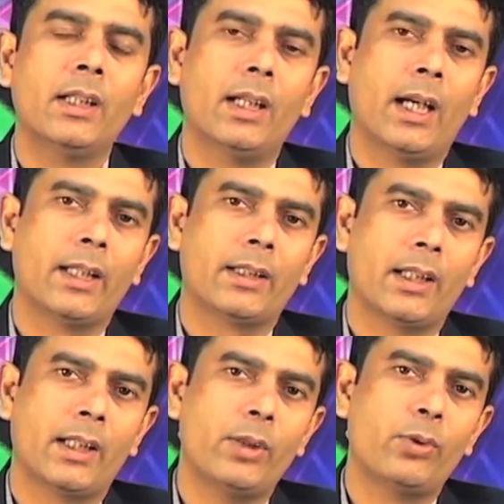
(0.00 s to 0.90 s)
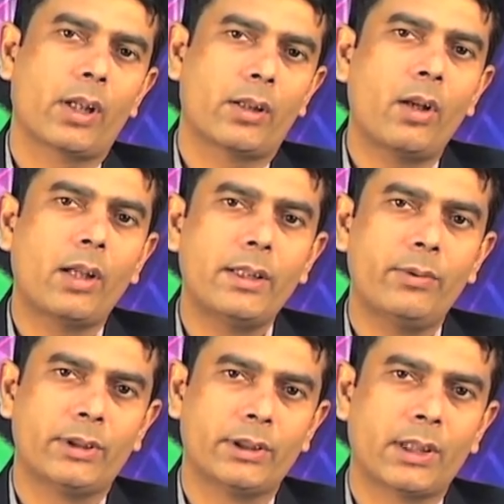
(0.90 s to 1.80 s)
and the new technology
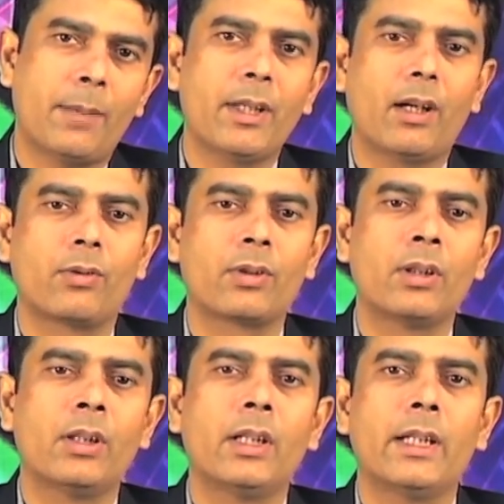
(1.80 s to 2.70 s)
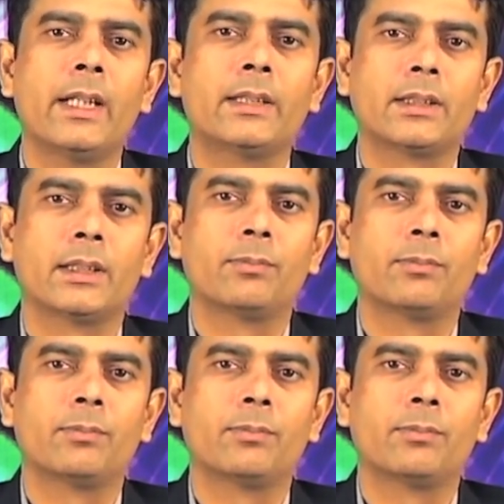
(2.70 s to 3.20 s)
which is coming out is